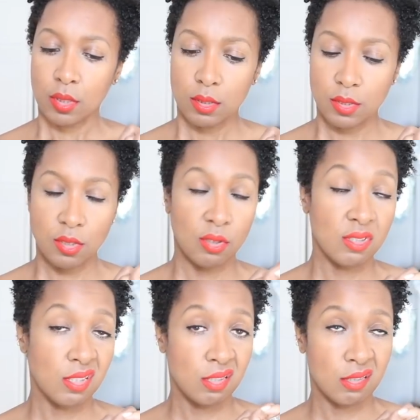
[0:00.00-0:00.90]

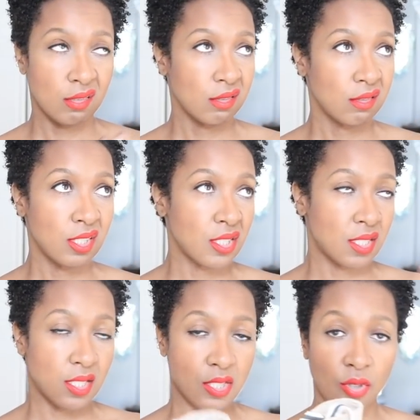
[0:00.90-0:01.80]
solid. Let's just
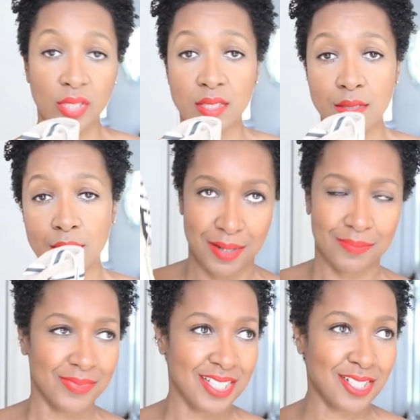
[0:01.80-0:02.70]
say solids. Uh,
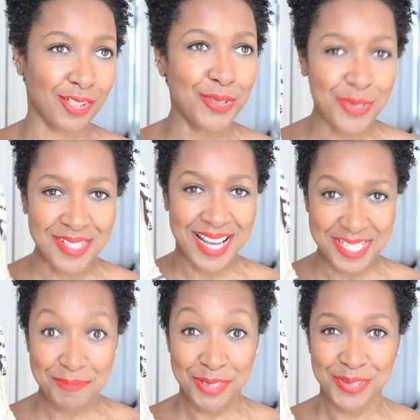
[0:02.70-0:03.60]
the solidus
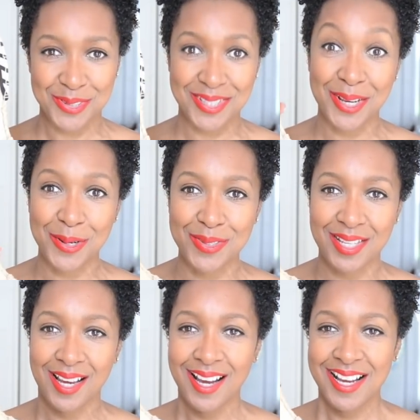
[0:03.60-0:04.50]
espadrilles, those.
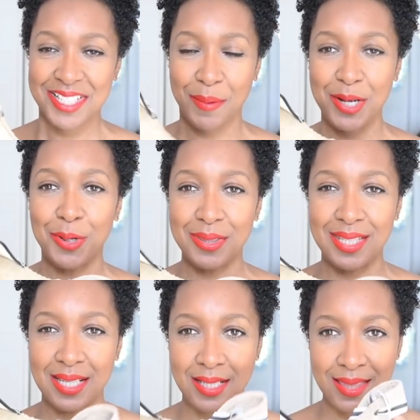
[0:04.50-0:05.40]
So I got
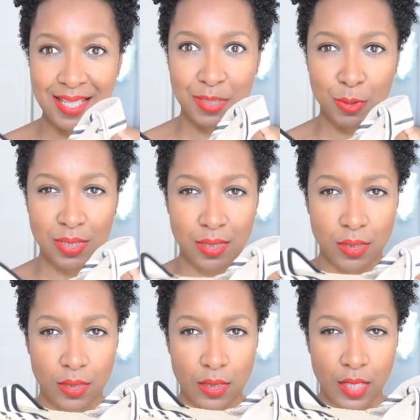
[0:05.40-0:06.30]
these. I think it was
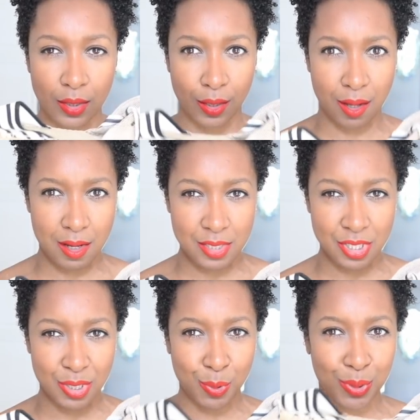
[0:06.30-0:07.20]
either
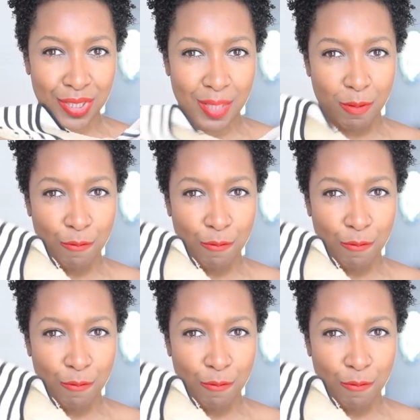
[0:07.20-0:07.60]
last year or the year